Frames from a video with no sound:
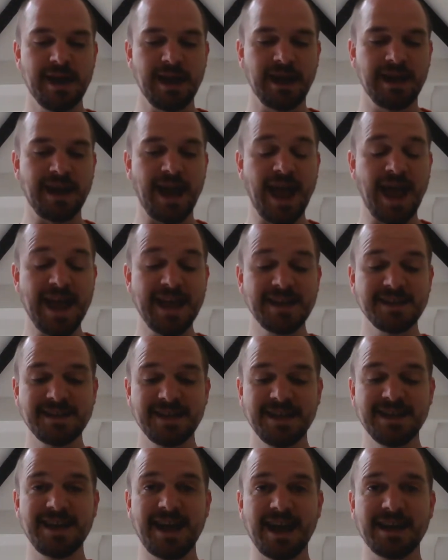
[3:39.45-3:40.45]
In
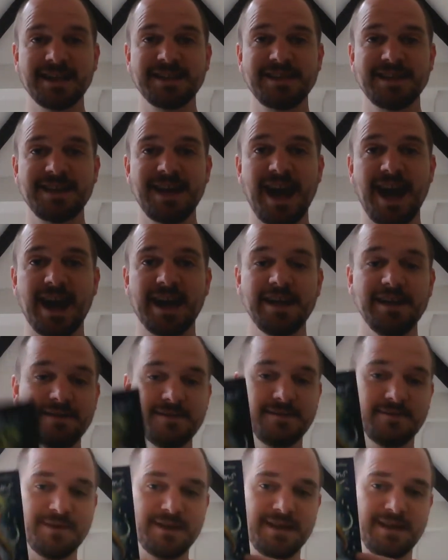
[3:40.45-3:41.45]
1899,
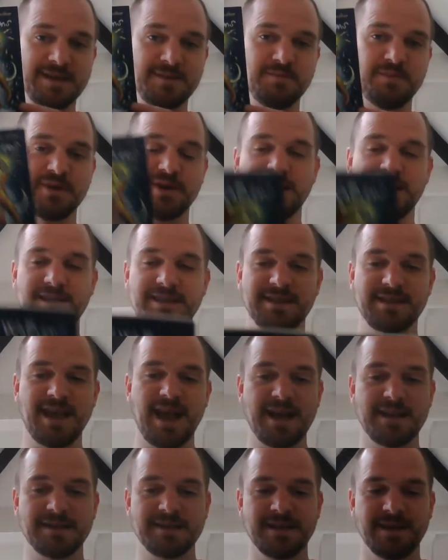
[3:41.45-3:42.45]
when this book is
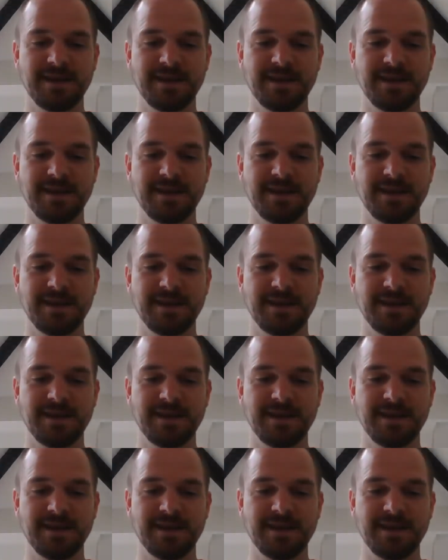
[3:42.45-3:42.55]
set,